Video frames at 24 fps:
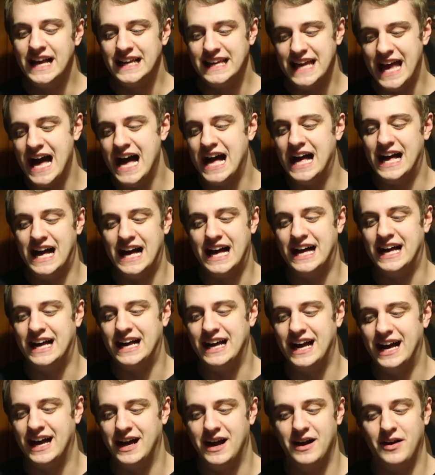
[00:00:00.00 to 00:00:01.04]
yeah
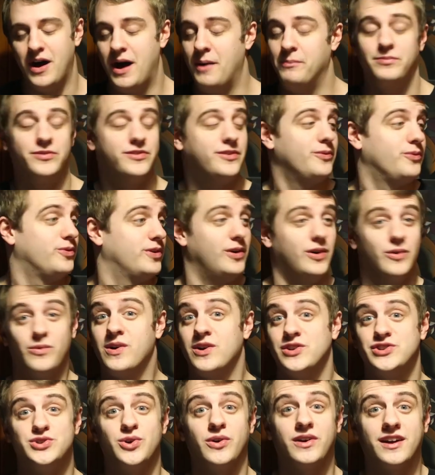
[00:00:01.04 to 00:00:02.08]
uh, i'm
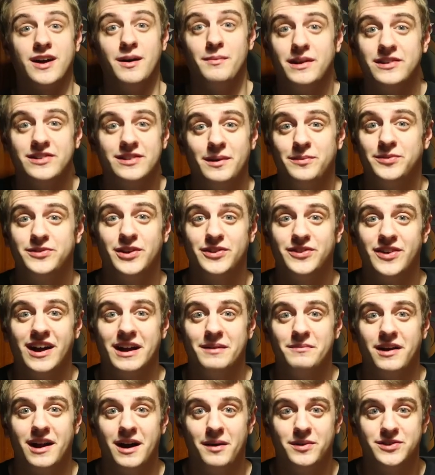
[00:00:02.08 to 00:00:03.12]
we're in shortcomings i'm still
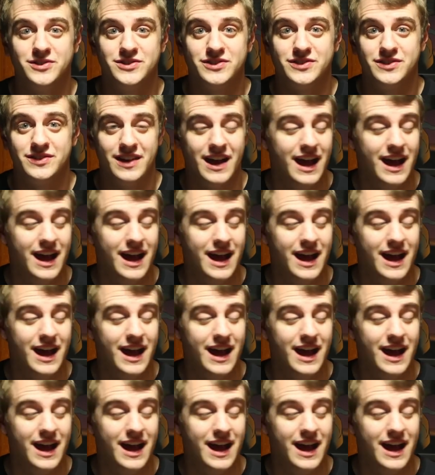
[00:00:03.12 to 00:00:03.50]
talking about how much